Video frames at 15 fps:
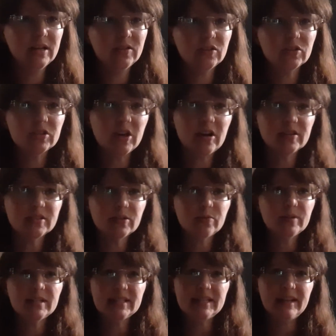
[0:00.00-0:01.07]
There's also
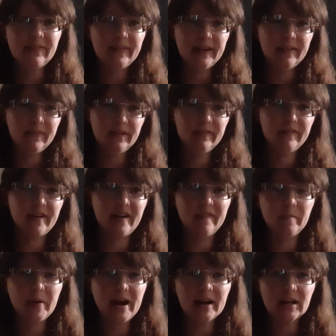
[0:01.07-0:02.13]
a Safe Haven
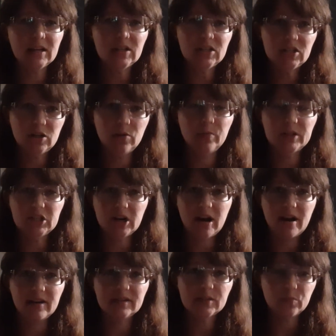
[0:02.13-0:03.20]
5 package, which I
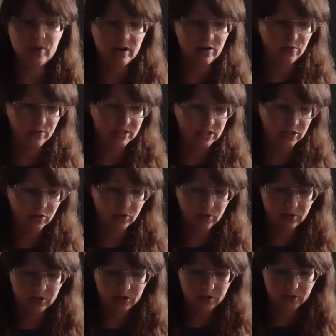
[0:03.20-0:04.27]
got as well, which
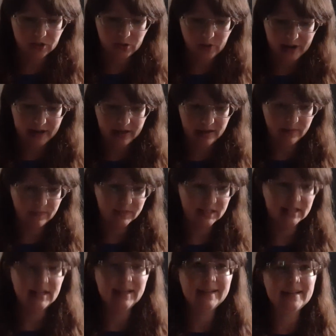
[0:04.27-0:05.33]
includes those 2 items:
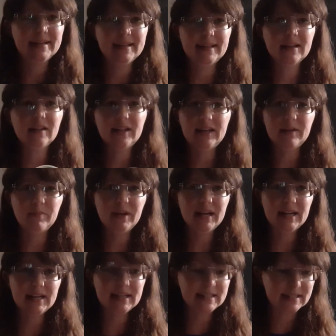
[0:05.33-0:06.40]
the cleaning
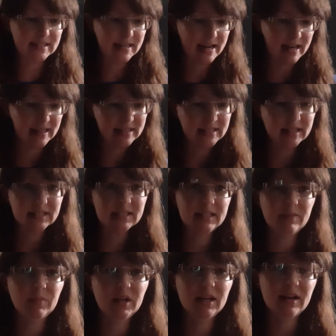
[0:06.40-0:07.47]
paste, the
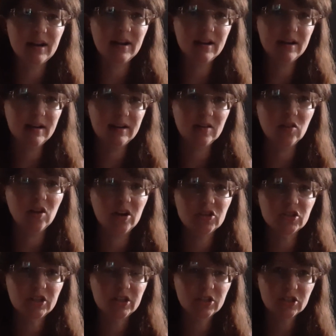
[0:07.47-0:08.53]
dusting mitt, and
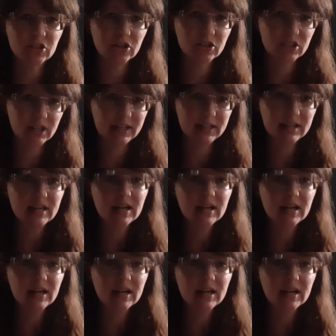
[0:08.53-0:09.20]
laundry detergent.